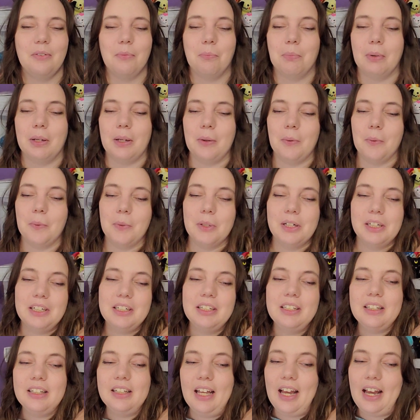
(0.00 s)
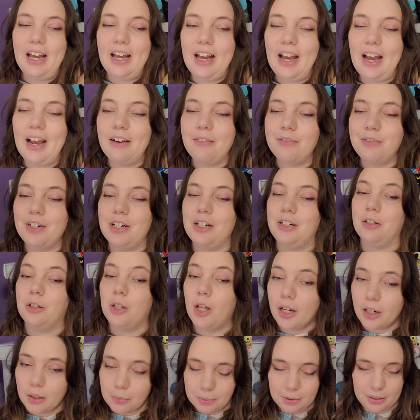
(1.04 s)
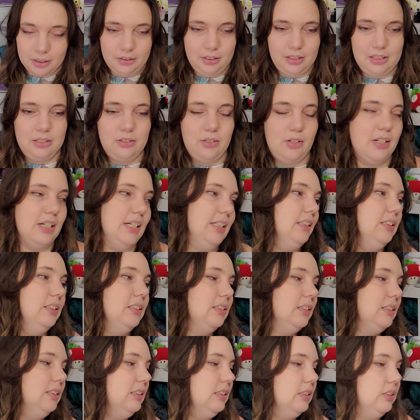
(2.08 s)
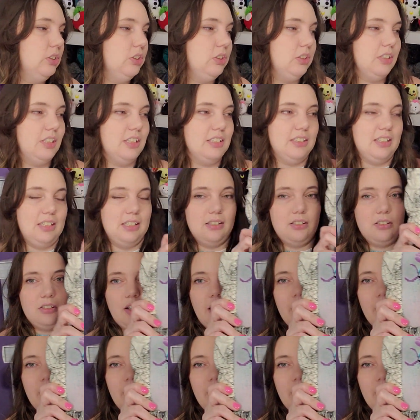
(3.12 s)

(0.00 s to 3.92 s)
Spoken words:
But one that I've done a lot of progress on since you guys last